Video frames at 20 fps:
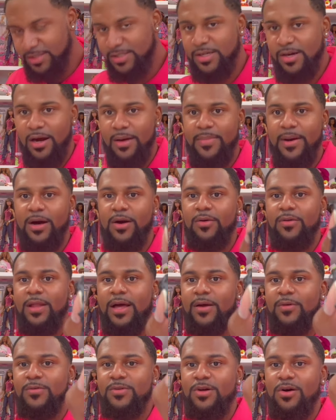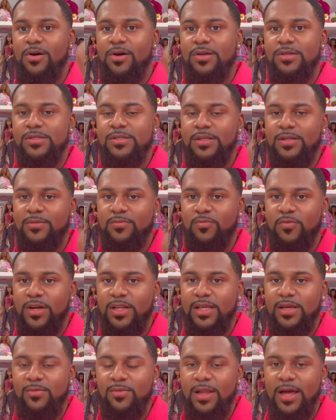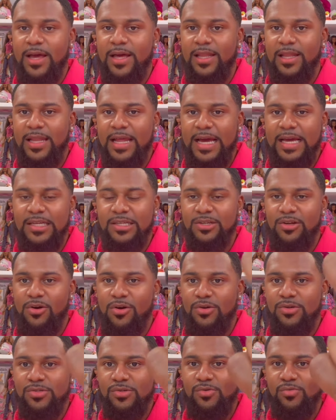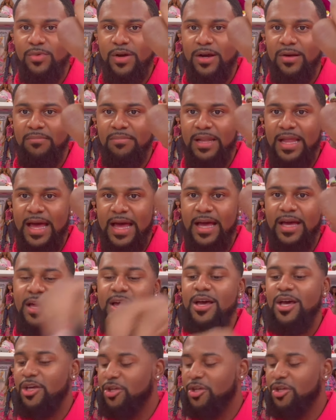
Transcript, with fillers: to y'all about, like dolls, really like light dolls who wear black.